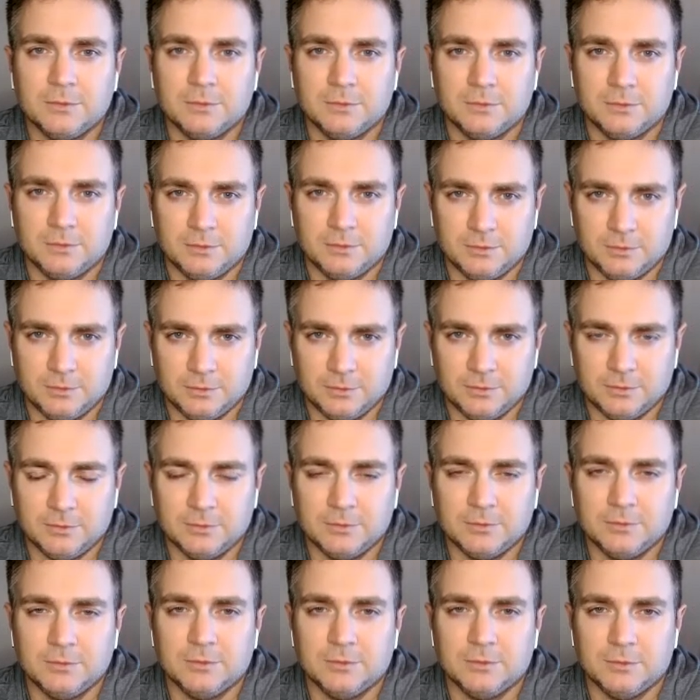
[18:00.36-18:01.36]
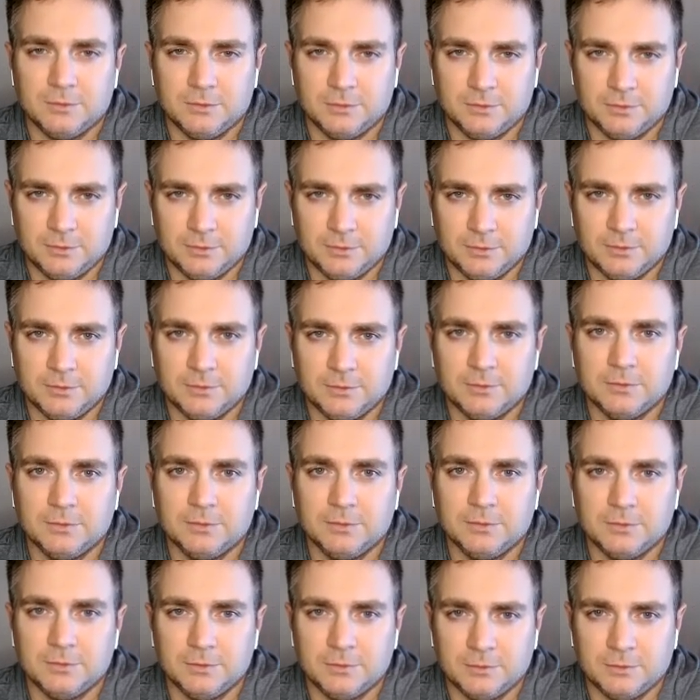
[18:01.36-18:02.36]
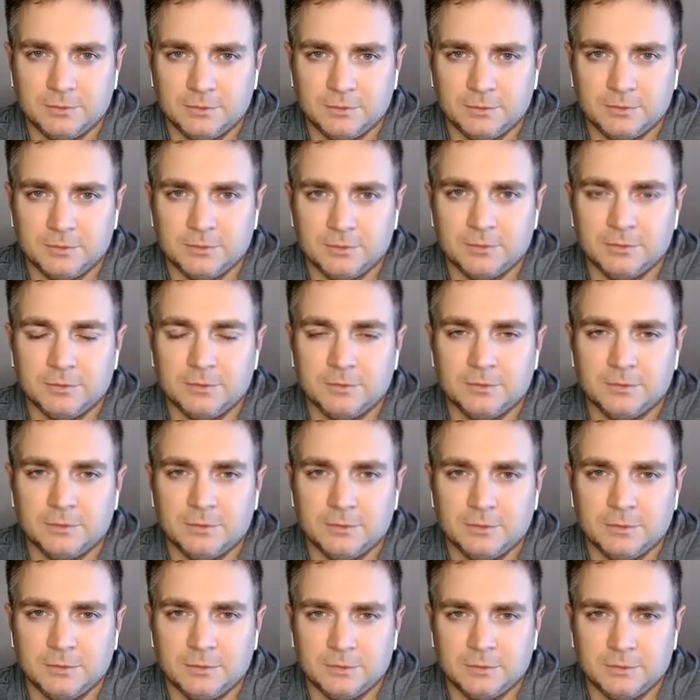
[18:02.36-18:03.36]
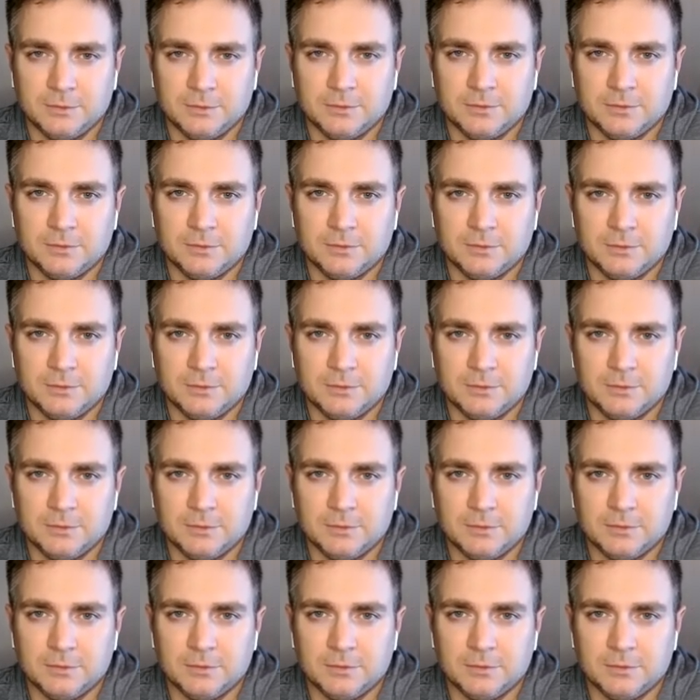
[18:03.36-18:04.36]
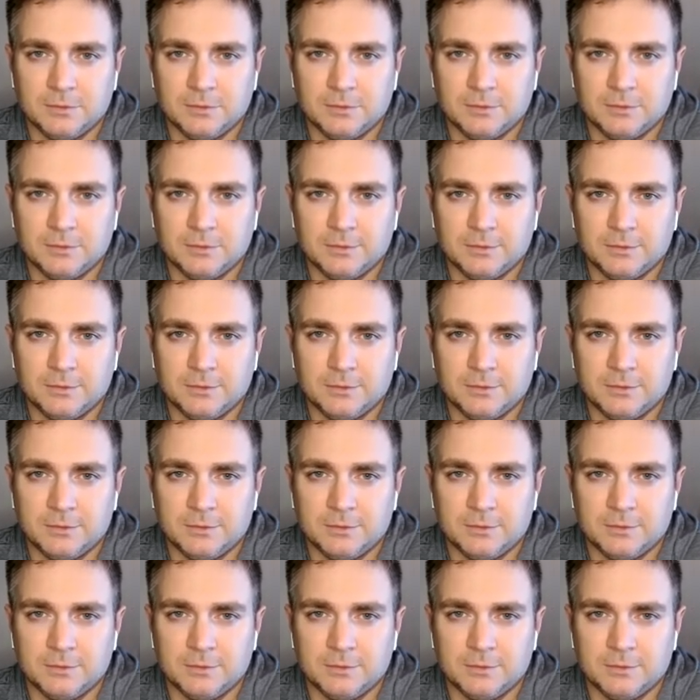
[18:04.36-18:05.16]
[no speech]